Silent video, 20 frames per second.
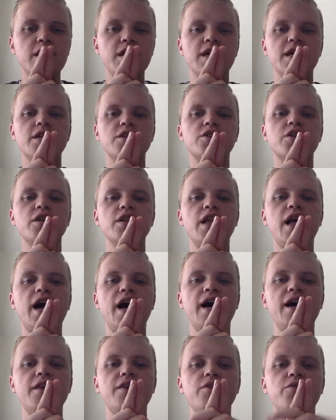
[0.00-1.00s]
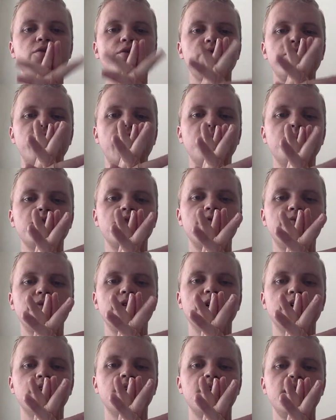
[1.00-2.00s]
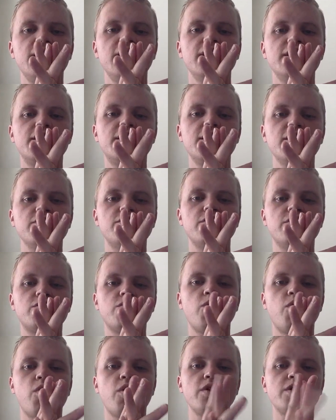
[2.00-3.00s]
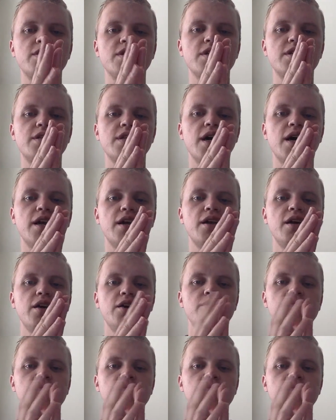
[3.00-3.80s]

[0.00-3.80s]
In July, the northern hemisphere is tilted towards the sun,